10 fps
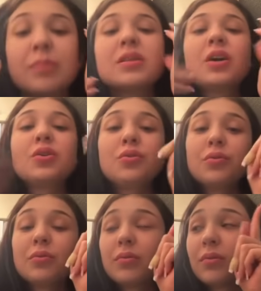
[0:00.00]
why I'm telling
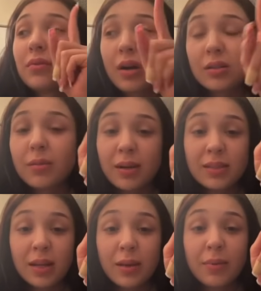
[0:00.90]
you, God's on
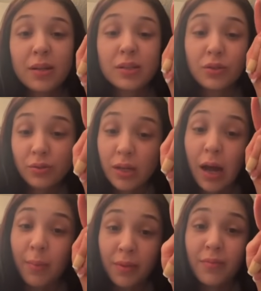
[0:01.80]
my side because he knows
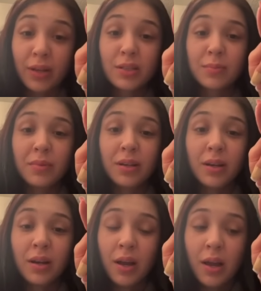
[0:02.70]
I'm the victim
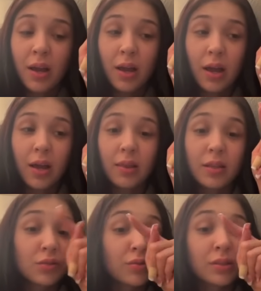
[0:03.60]
here.
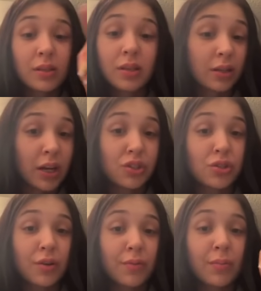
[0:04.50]
And this was the
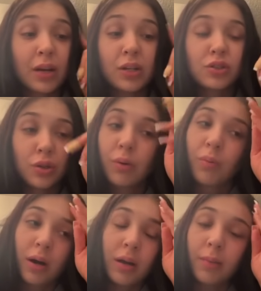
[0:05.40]
last straw for me, and I
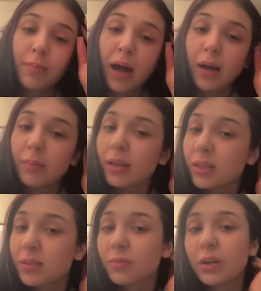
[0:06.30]
don't want him back
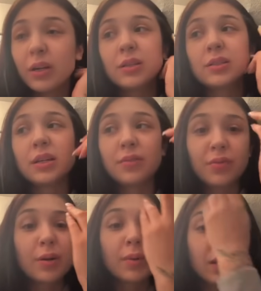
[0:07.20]
because of what he did
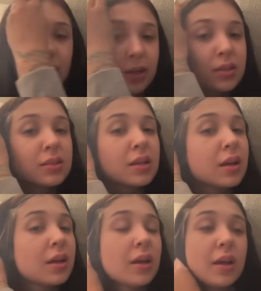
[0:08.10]
in front of my kids.
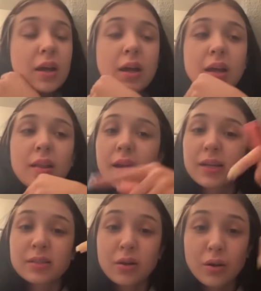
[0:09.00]
And
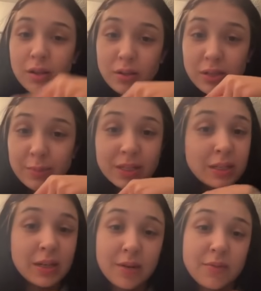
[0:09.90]
like I said, all the other times
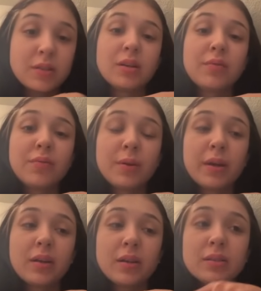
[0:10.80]
he never did it in front
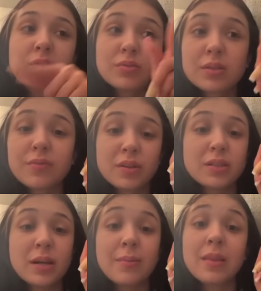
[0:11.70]
of my kids. This was the
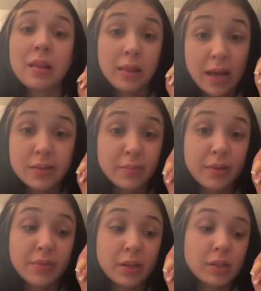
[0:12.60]
first time and the last
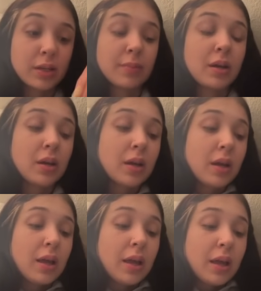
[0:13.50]
motherfucking time.
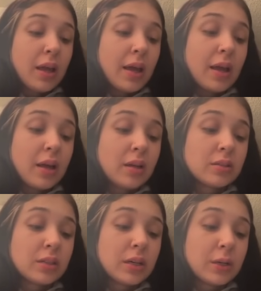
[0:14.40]

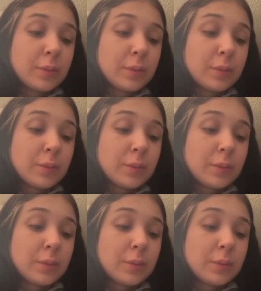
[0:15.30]
And